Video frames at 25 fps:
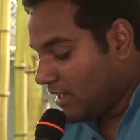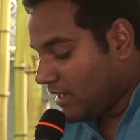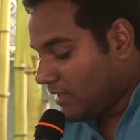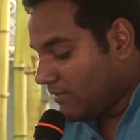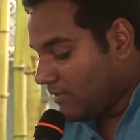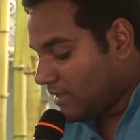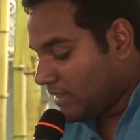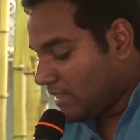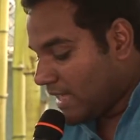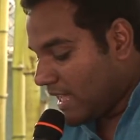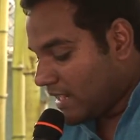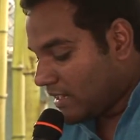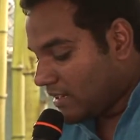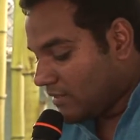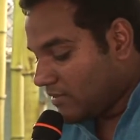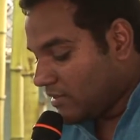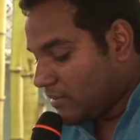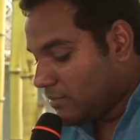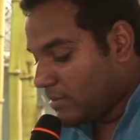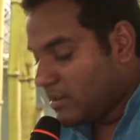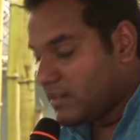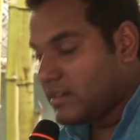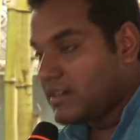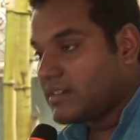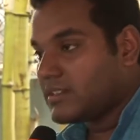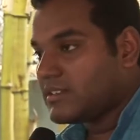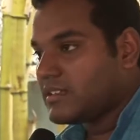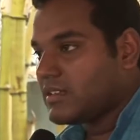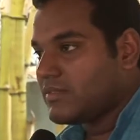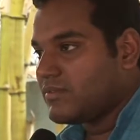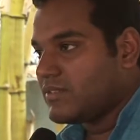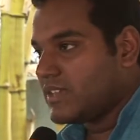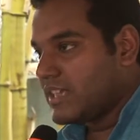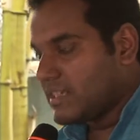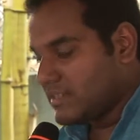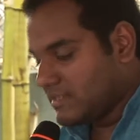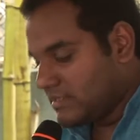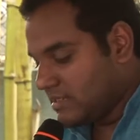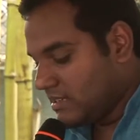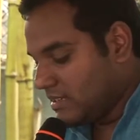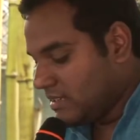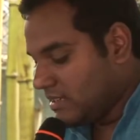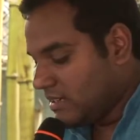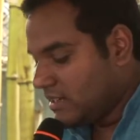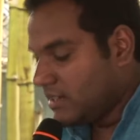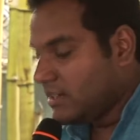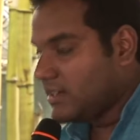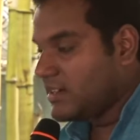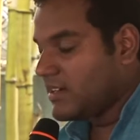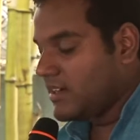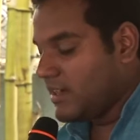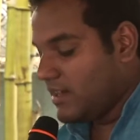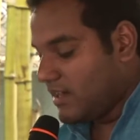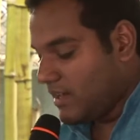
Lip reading: with that of the politics of yesteryear,